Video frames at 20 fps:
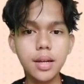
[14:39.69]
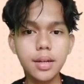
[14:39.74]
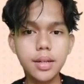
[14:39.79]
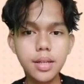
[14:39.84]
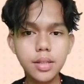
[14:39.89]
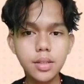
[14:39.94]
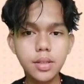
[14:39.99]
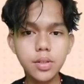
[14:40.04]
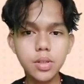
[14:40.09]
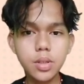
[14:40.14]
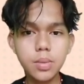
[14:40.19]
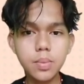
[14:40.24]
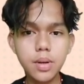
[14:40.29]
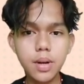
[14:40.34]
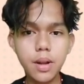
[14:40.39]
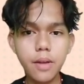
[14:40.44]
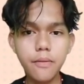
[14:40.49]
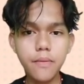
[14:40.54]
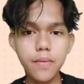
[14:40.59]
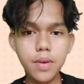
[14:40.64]
This is
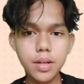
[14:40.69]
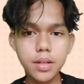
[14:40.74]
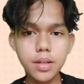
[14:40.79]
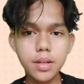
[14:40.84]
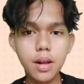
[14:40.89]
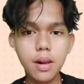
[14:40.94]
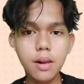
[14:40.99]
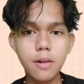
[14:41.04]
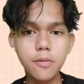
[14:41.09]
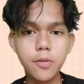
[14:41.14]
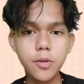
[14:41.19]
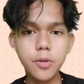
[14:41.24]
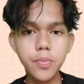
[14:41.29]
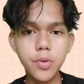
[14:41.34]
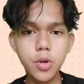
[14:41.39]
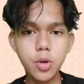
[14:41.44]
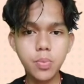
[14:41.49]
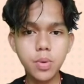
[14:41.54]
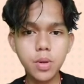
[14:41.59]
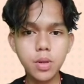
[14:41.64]
beneficial for
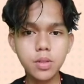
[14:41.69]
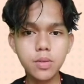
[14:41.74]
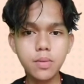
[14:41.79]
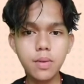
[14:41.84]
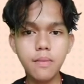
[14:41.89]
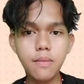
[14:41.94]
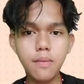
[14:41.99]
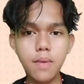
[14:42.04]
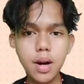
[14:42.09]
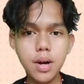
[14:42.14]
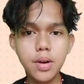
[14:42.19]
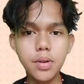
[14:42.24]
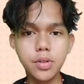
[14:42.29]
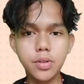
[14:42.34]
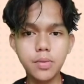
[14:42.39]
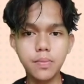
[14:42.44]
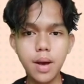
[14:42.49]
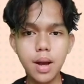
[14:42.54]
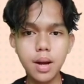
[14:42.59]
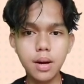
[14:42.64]
pupils from
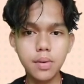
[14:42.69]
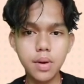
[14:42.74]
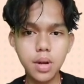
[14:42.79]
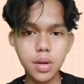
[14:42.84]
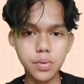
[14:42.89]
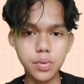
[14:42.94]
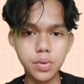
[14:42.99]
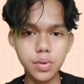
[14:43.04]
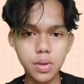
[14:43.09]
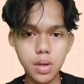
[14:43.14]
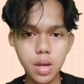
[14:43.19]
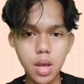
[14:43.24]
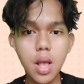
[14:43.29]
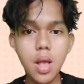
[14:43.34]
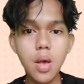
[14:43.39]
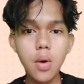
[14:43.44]
various backgrounds.